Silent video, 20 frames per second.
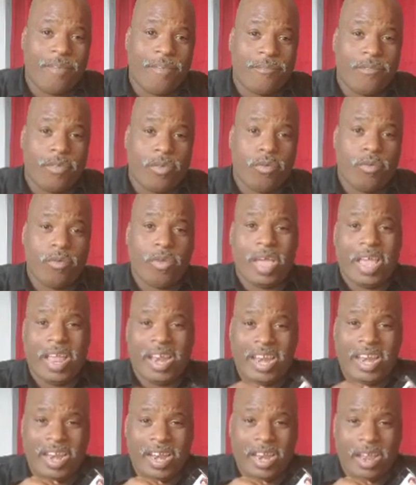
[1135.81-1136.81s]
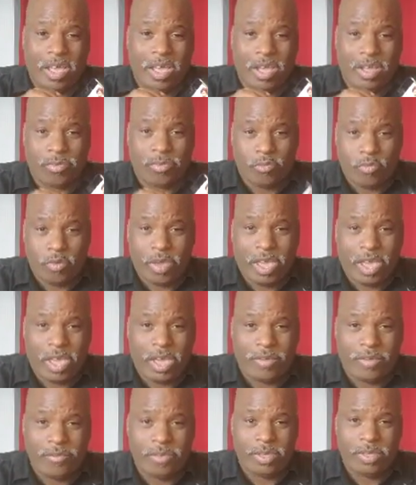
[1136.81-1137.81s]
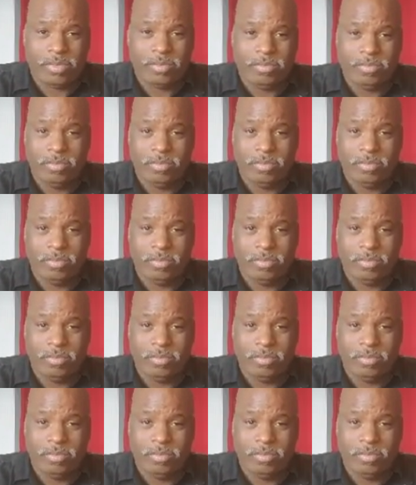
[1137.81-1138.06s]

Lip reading: iPhone 12,